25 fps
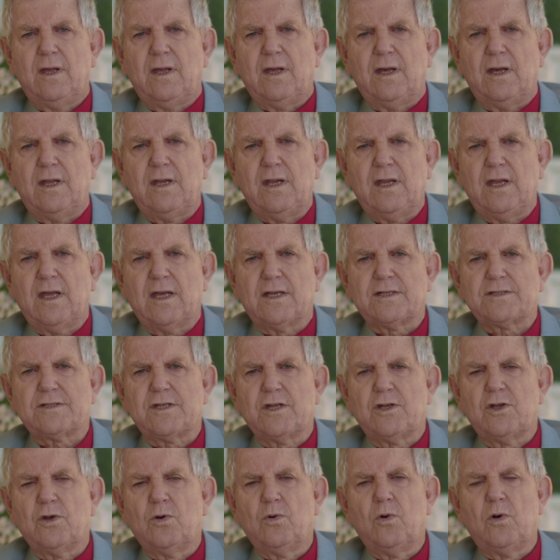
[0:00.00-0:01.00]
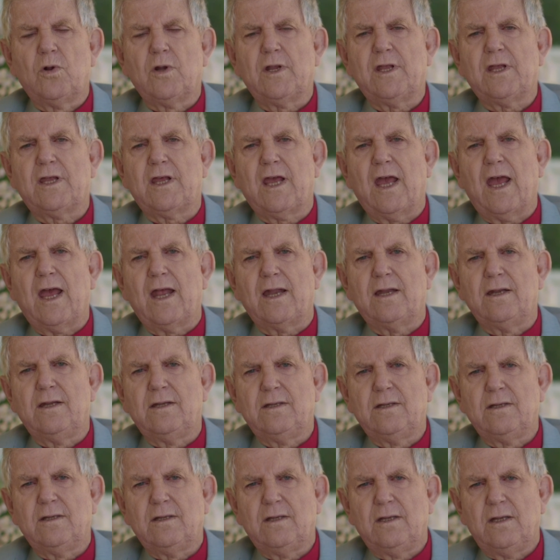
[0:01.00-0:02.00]
And he has to do all he can.
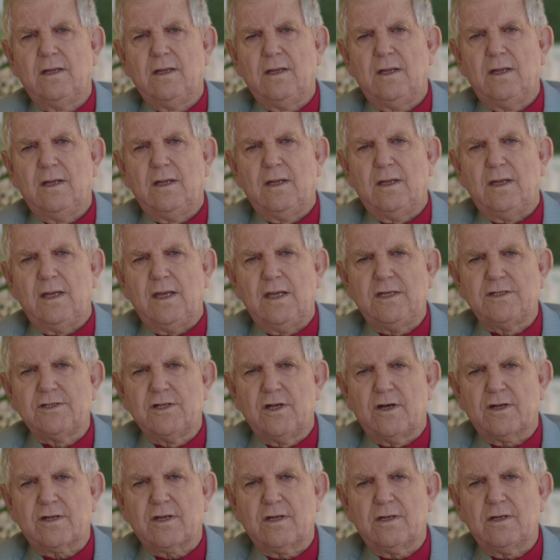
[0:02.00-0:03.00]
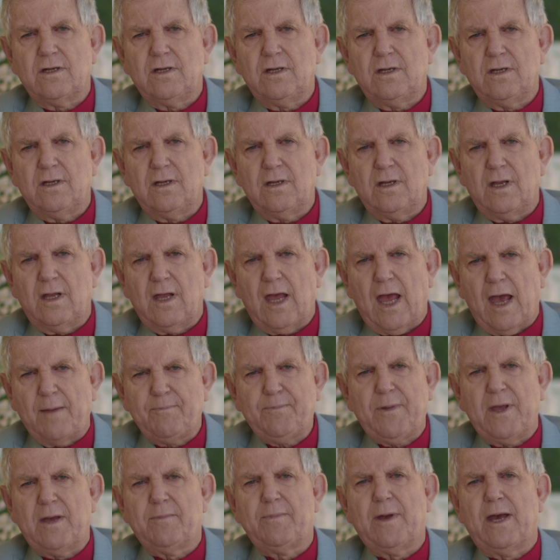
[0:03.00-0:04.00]
He's not
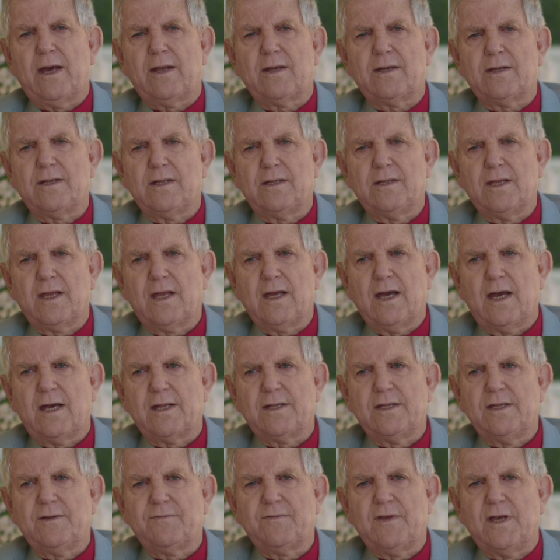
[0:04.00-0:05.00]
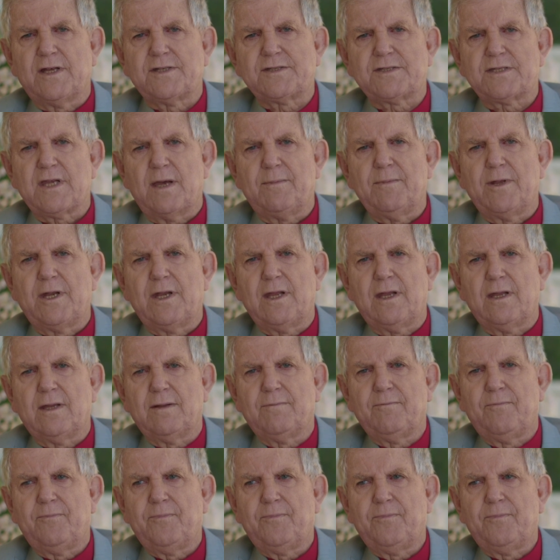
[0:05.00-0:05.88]
happy about it in the Garden of Gethsemane,